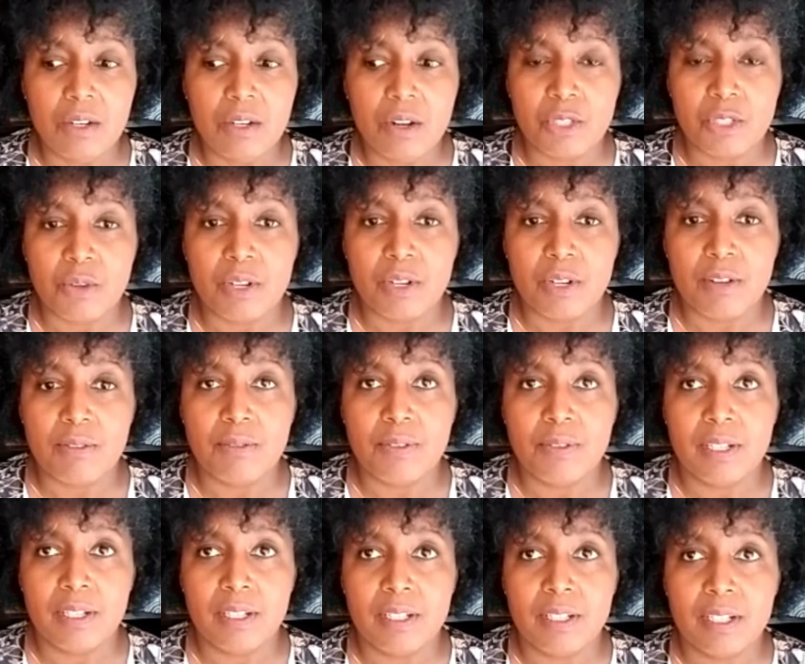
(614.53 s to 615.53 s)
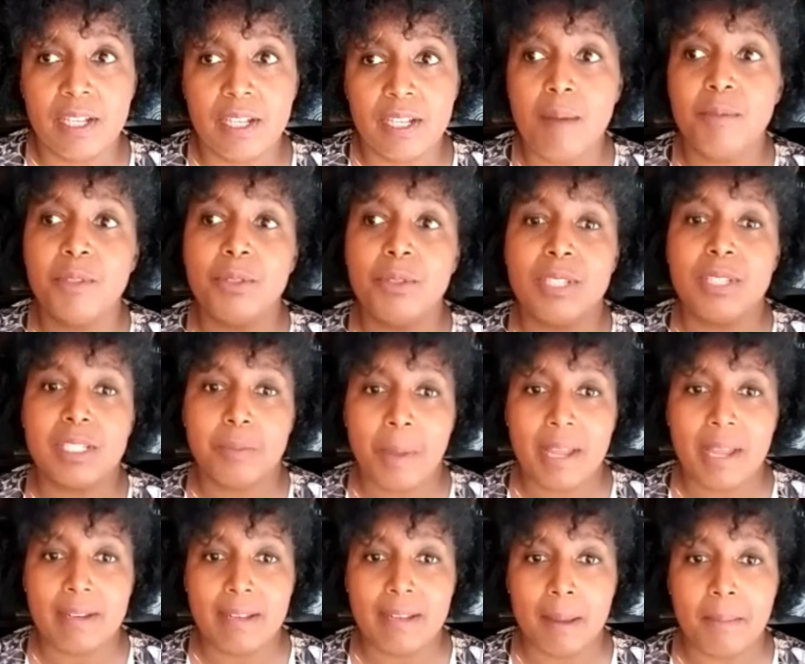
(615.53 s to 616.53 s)
sort of come through this
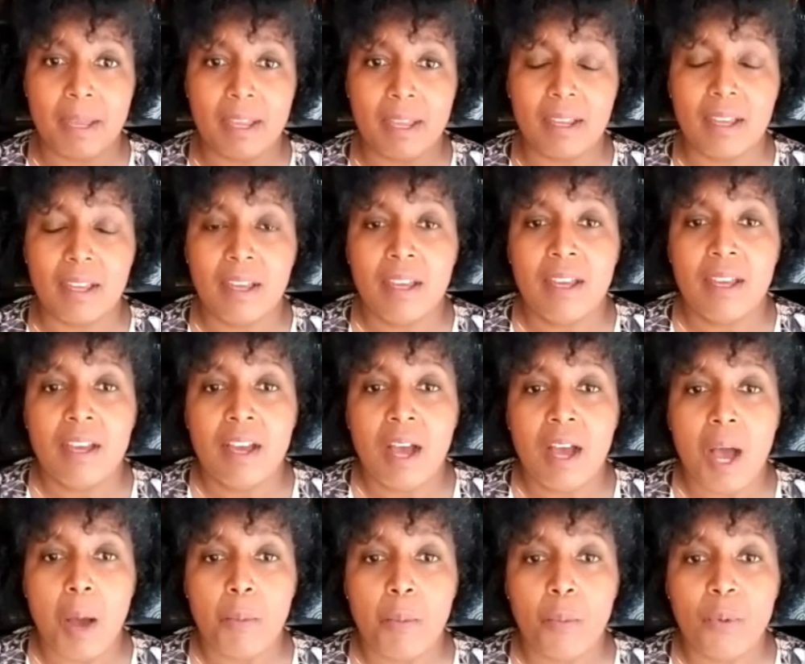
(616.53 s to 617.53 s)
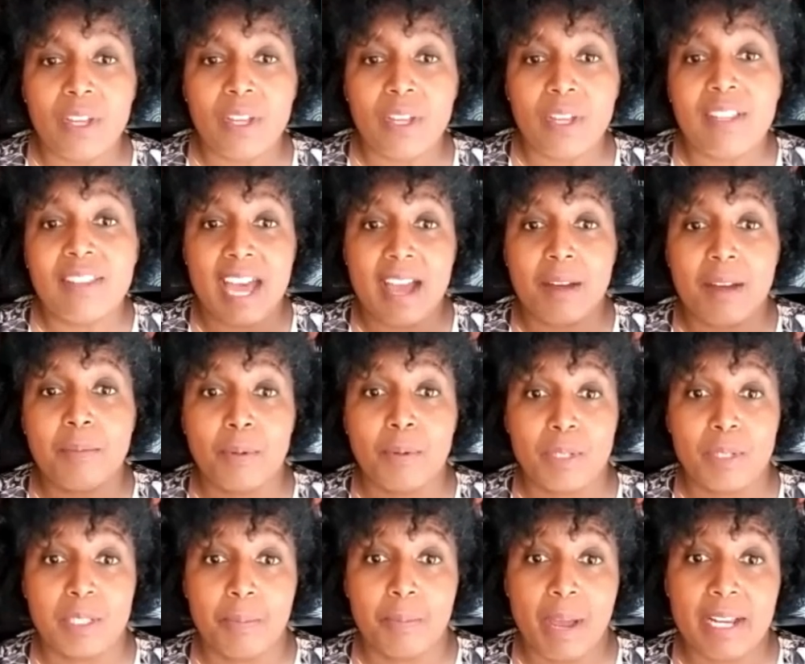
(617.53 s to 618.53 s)
pandemic with that
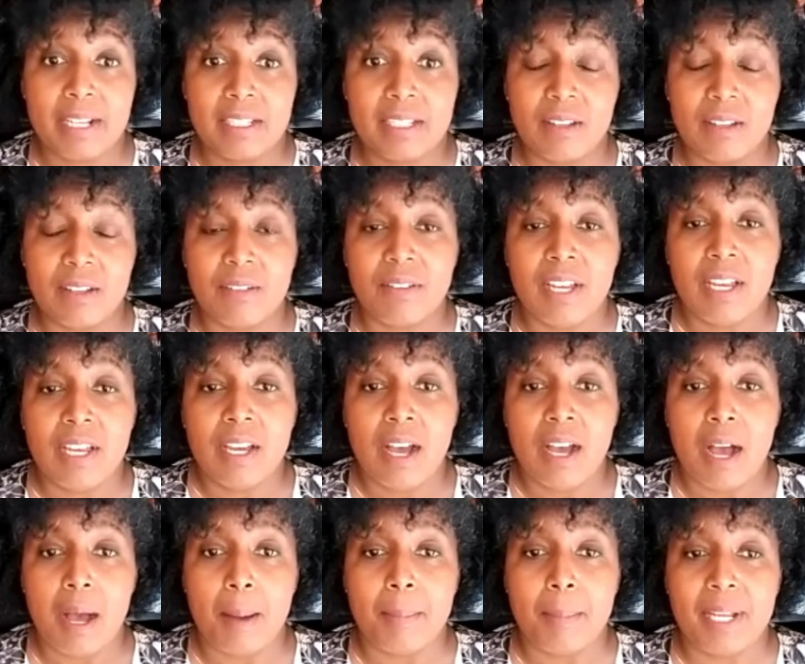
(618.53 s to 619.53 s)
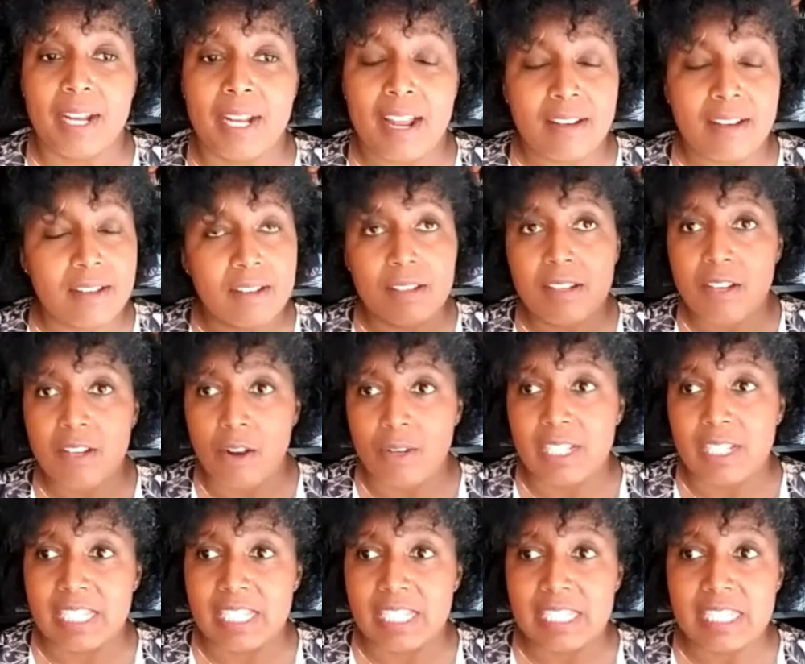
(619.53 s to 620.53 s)
perspective. And
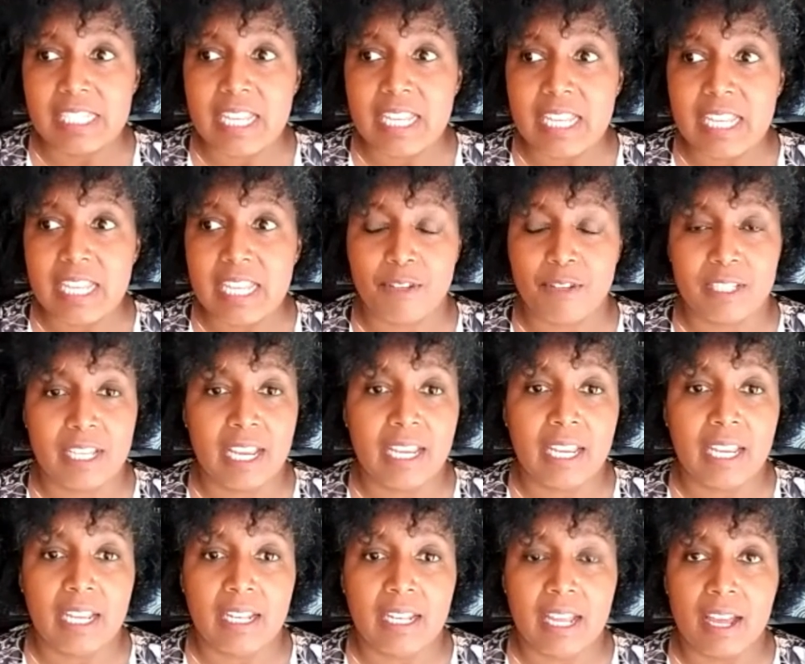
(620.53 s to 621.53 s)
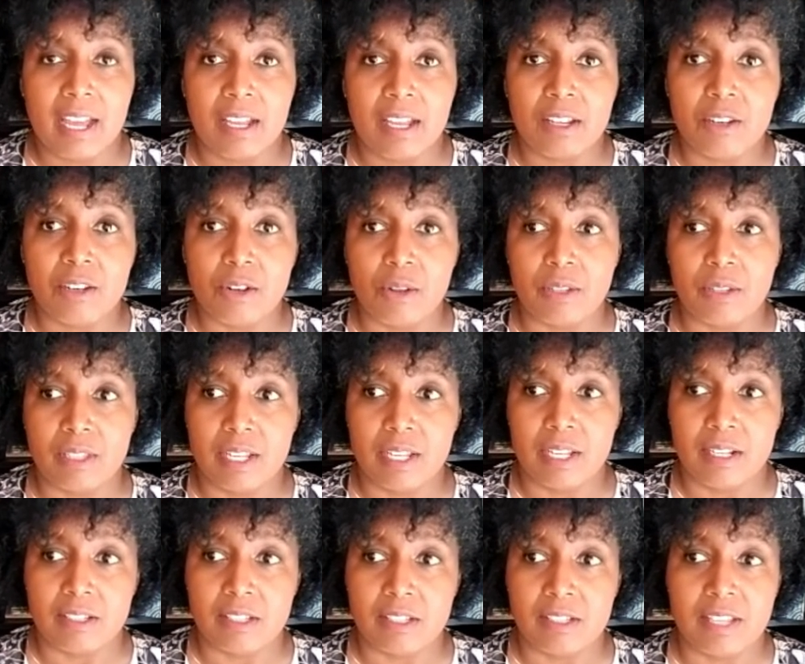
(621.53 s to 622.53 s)
this is not forsaking that,
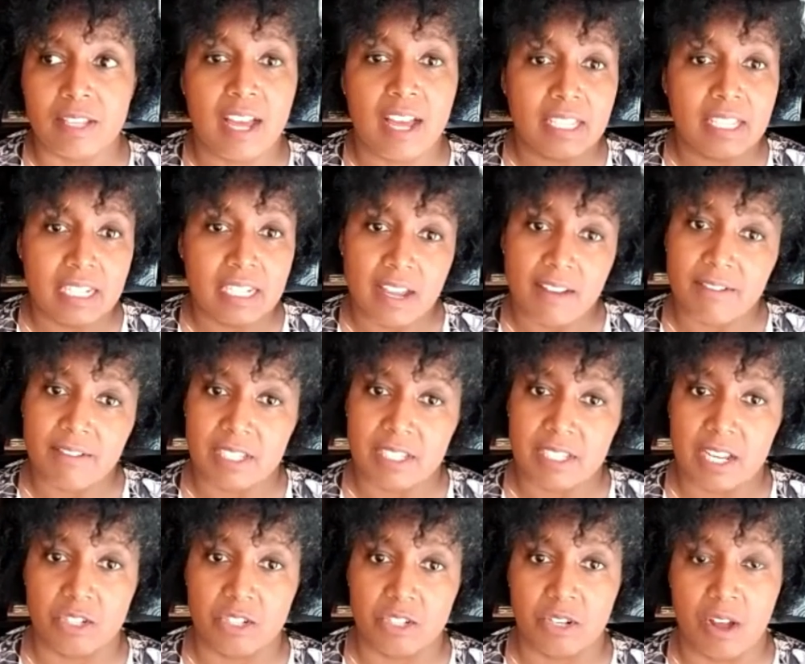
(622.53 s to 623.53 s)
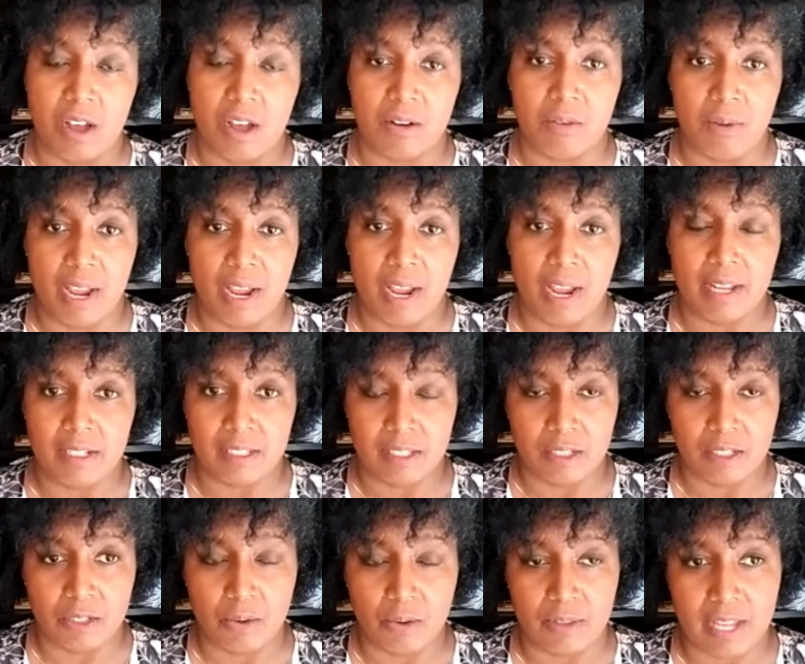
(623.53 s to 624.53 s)
it is death and devastation all around us.
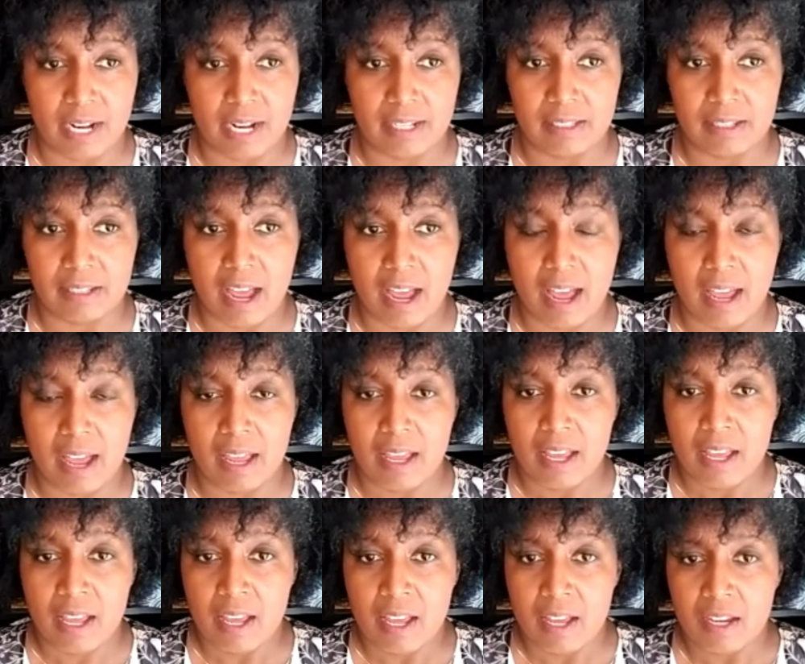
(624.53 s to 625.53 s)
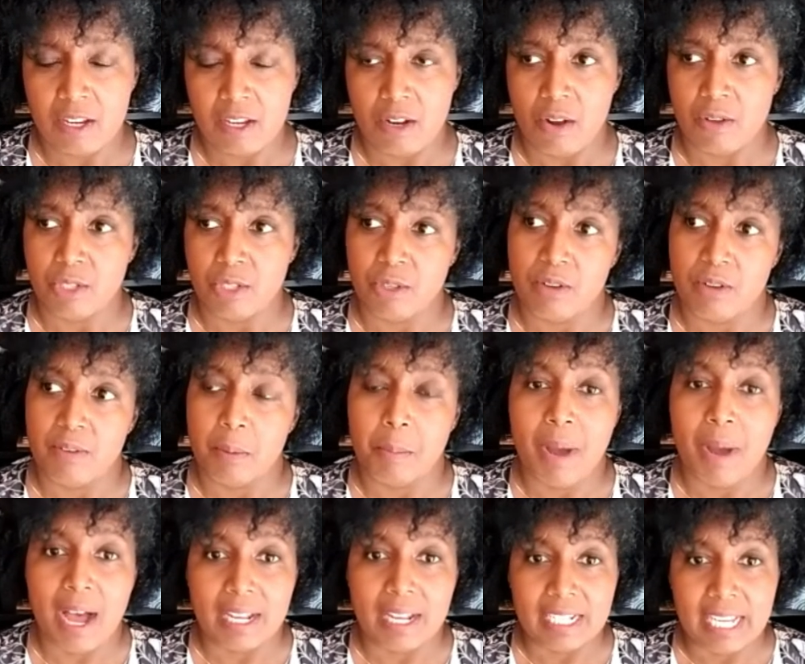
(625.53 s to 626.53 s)
And so that is not, sort of a
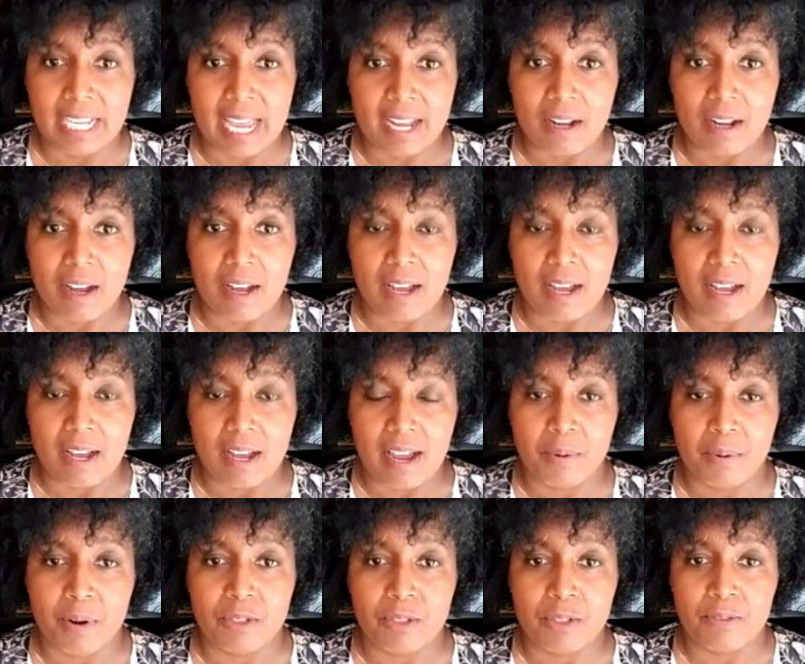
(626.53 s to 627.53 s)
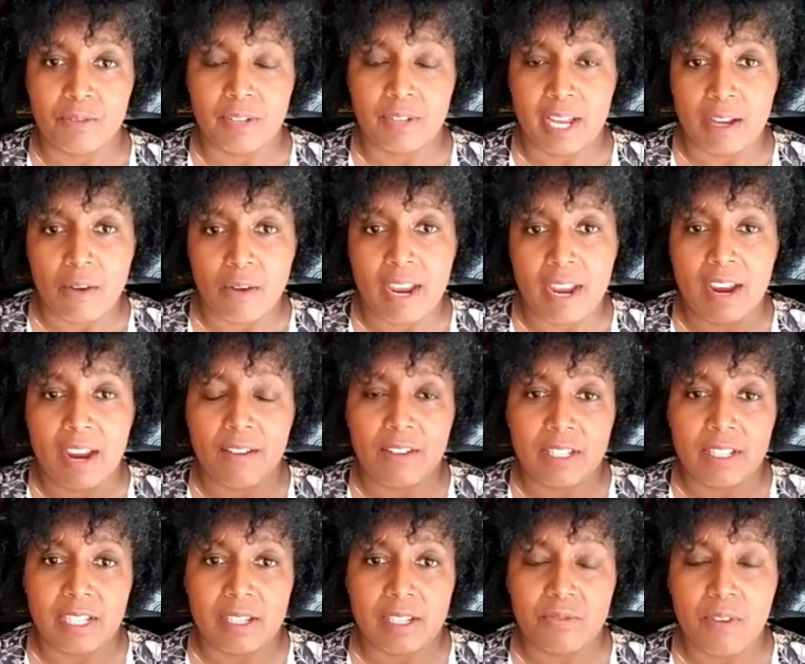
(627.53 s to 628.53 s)
Pollyanna approach of like, okay,
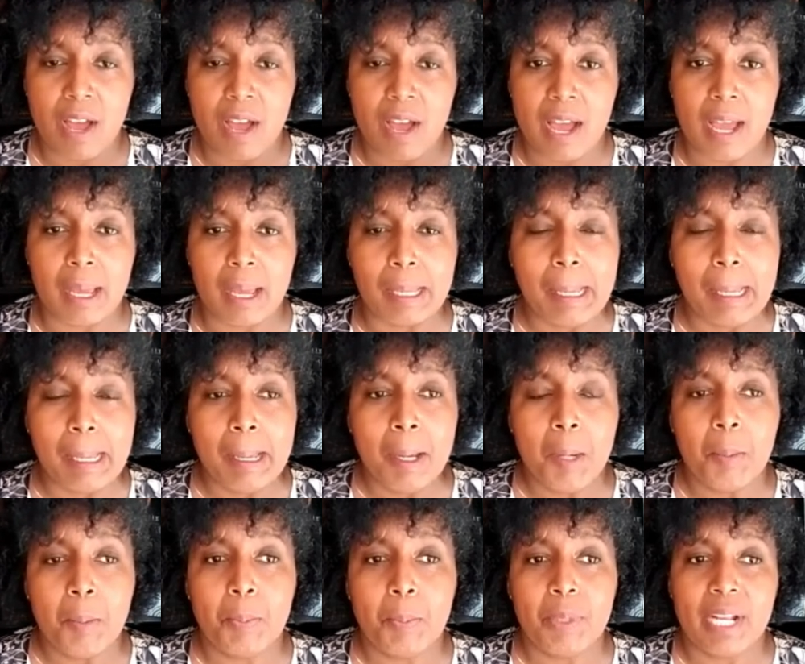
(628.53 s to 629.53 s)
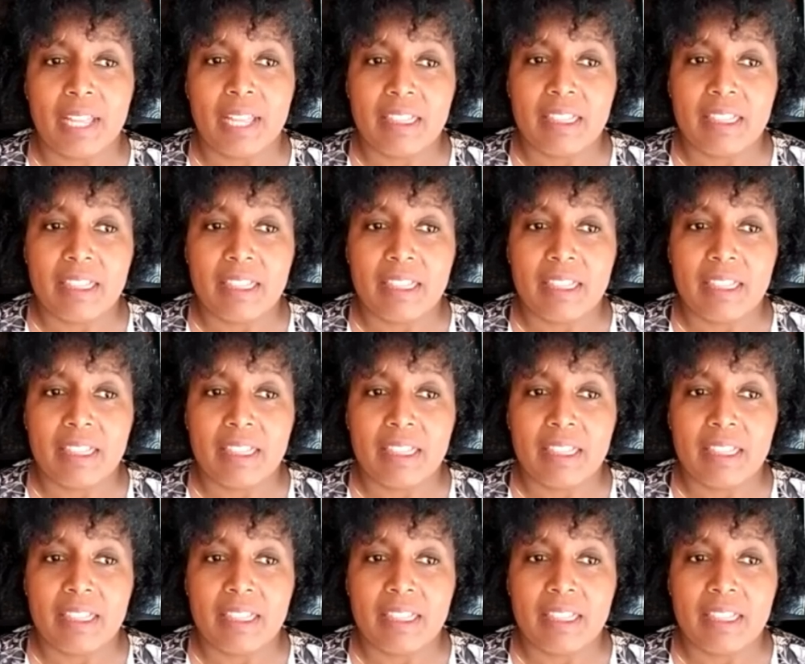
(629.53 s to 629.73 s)
everything's fine. But